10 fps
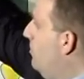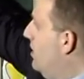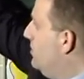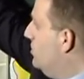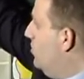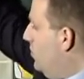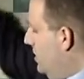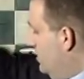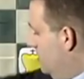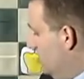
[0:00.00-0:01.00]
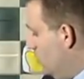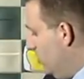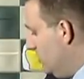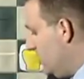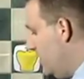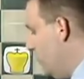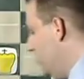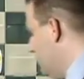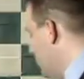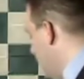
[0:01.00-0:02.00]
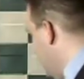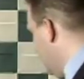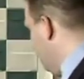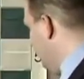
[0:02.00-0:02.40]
pawn is a queen. Queen to a1 check.